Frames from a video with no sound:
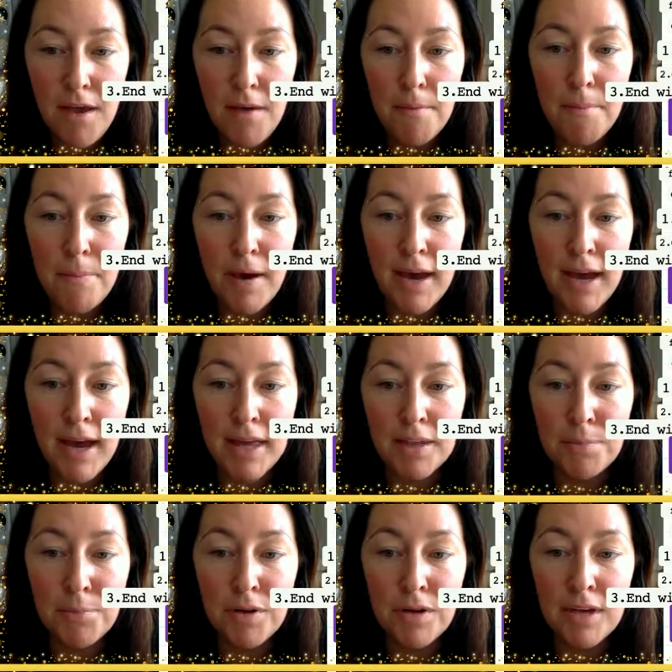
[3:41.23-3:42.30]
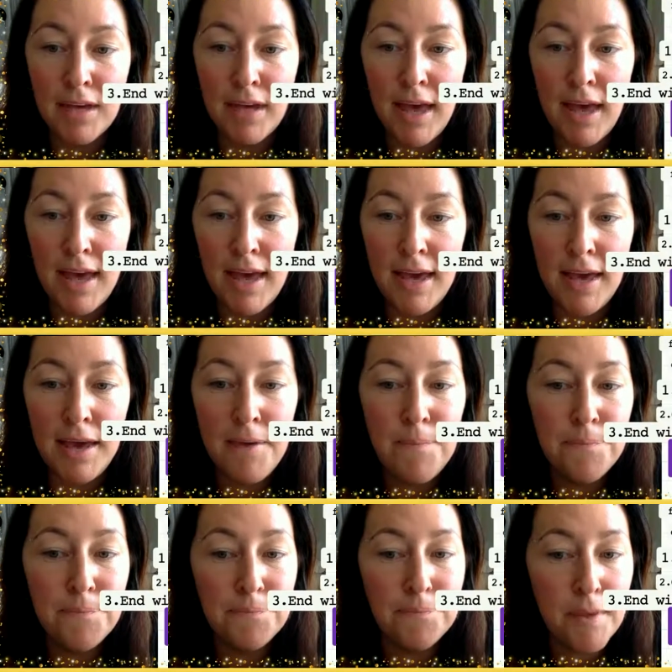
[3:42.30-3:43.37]
by either putting a
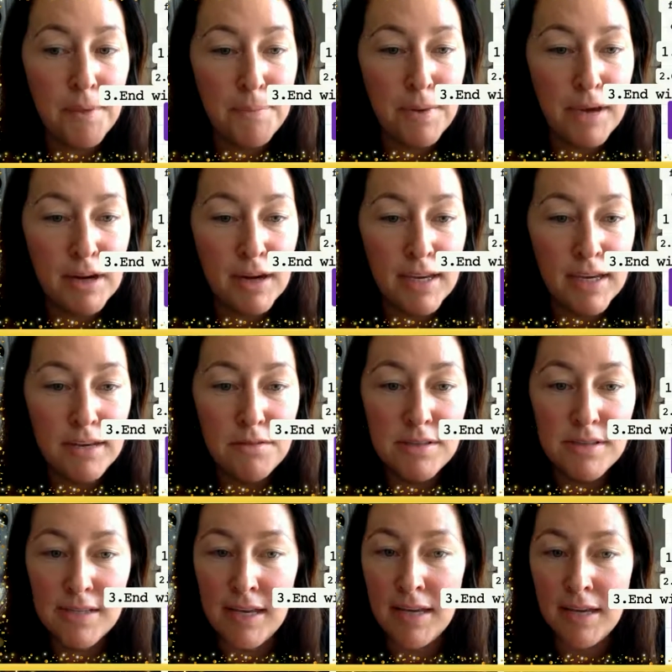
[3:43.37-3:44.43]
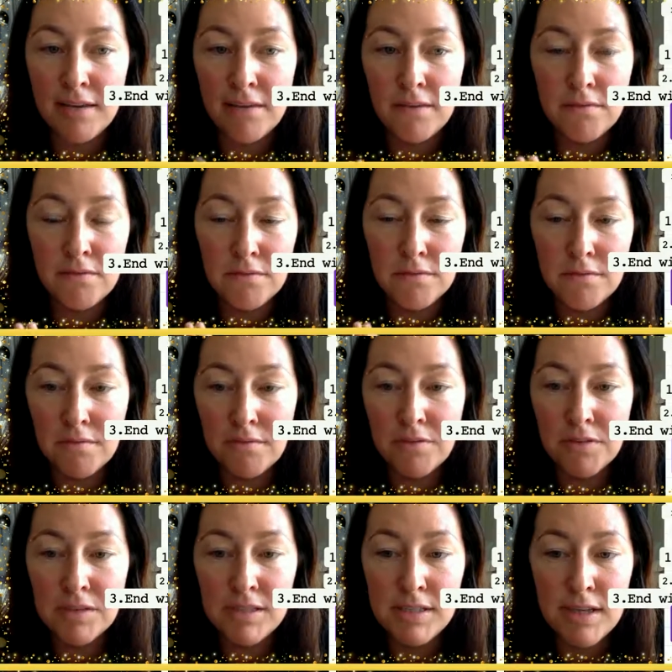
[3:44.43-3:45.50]
period, saying
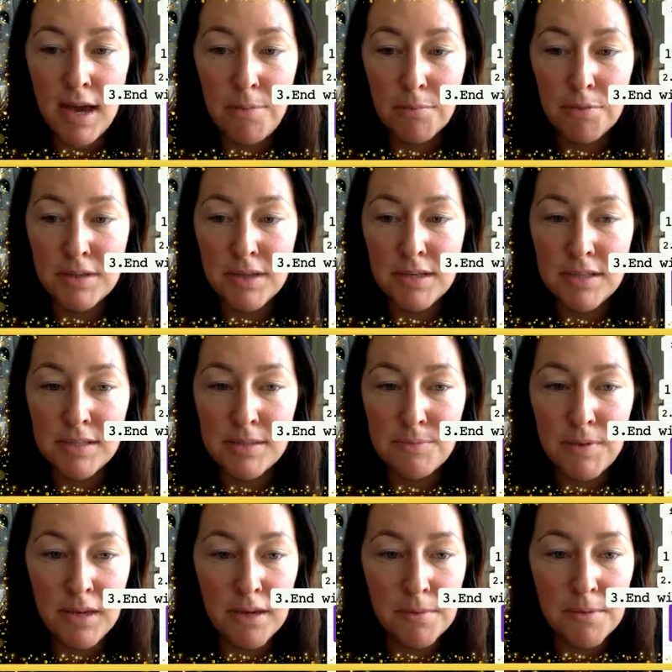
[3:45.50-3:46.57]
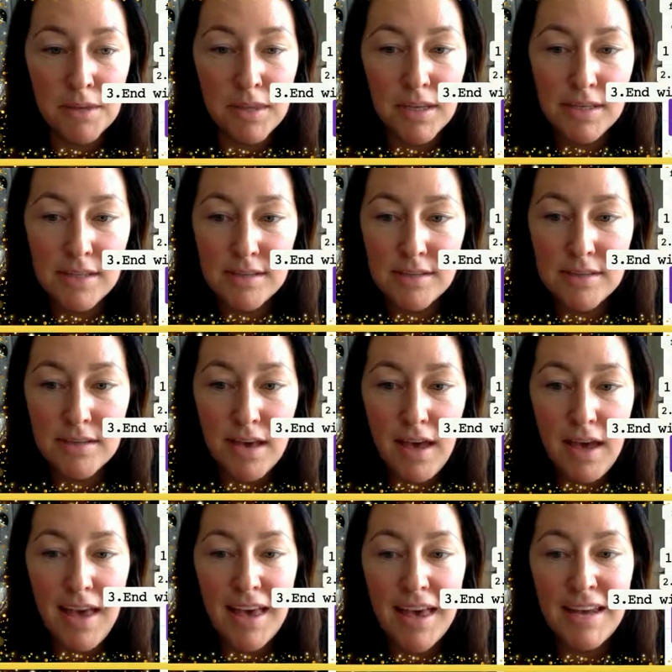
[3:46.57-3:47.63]
full stop, we're done speaking about this,
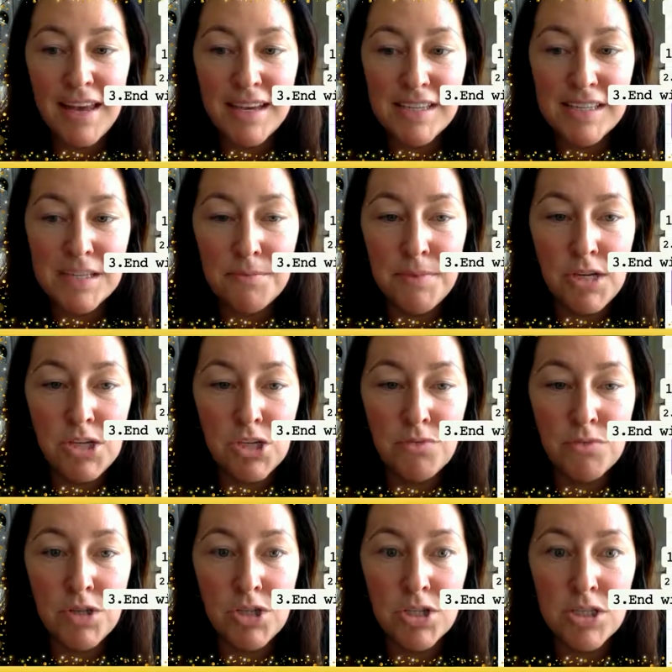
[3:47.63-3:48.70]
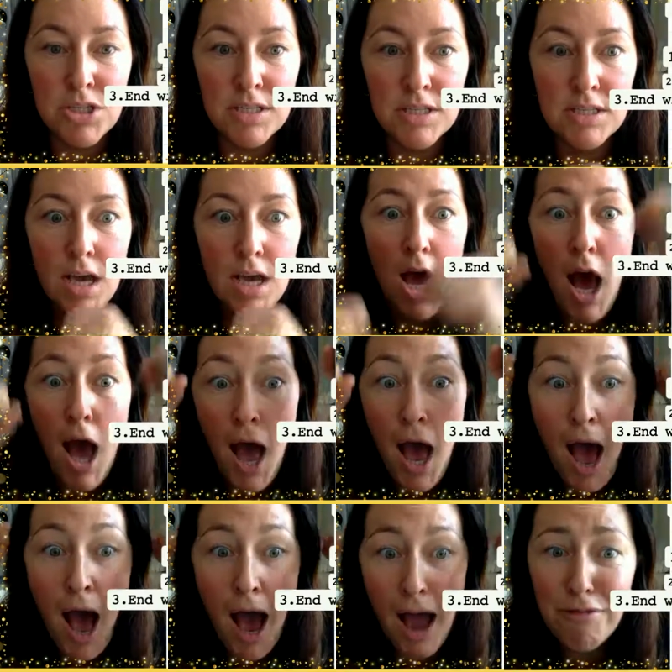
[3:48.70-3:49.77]
an exclamation, which is just,
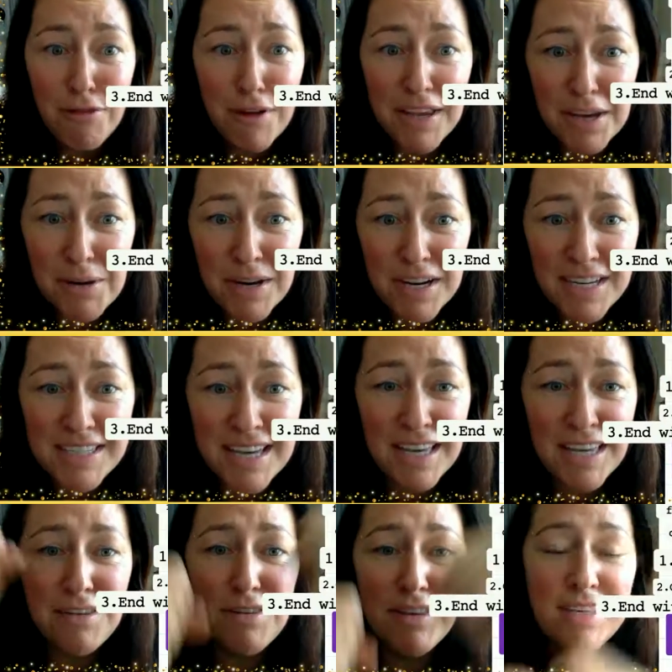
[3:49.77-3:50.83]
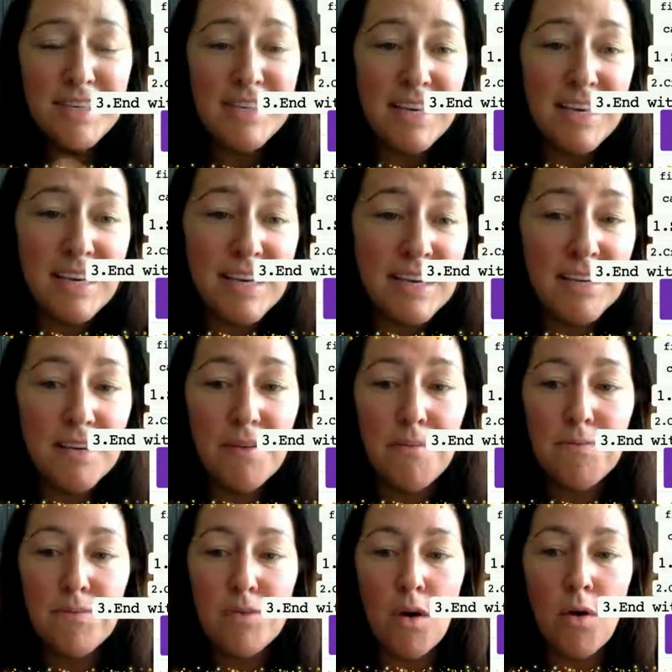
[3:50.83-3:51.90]
I really want to tell you this thing,
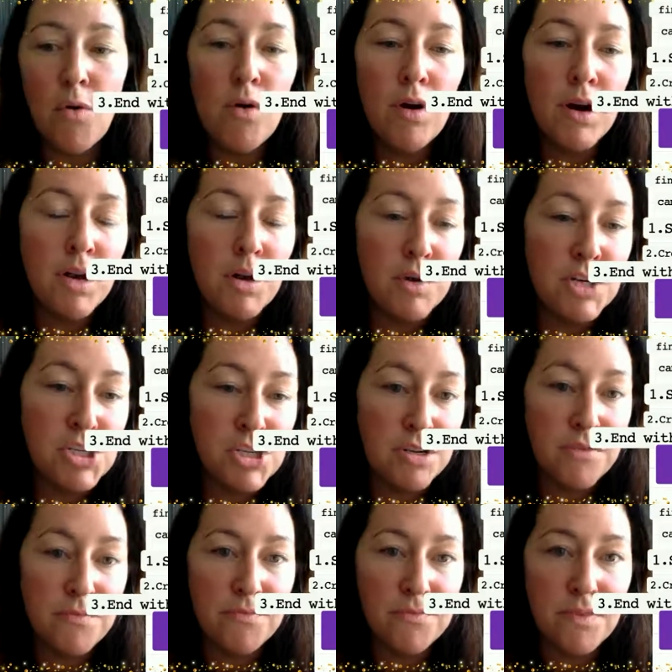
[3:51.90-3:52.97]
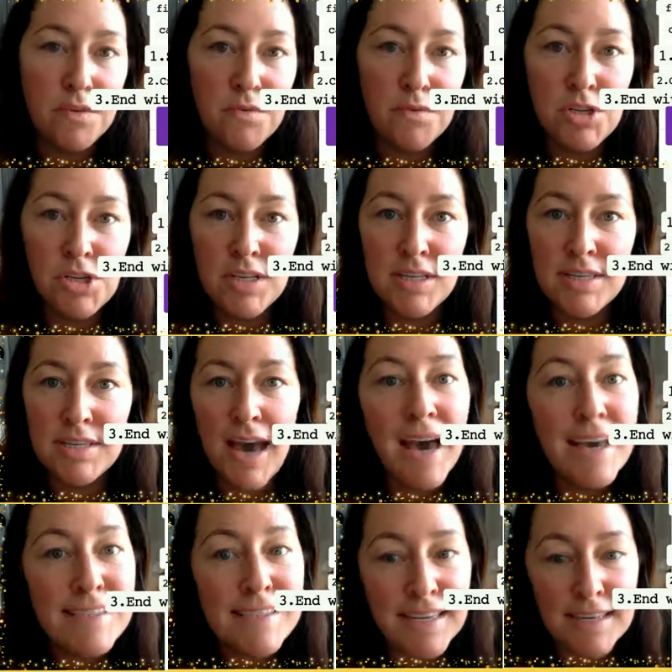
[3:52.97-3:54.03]
or a question, which is
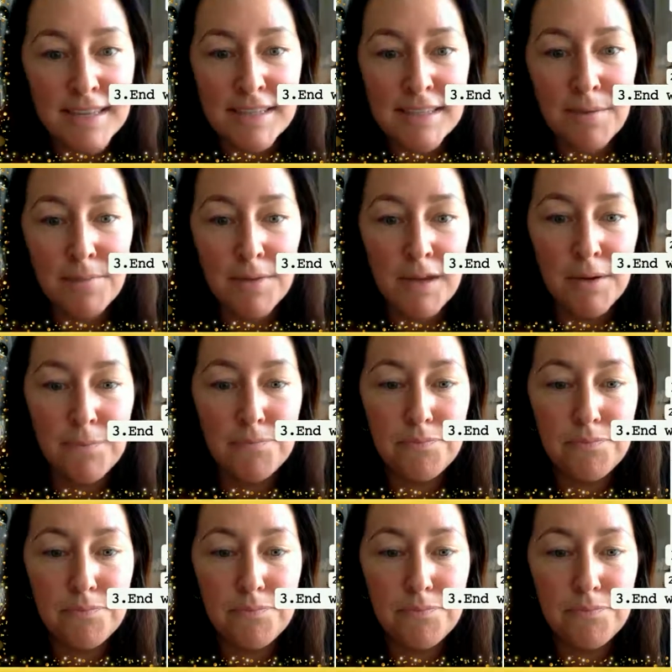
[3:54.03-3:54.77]
asking something.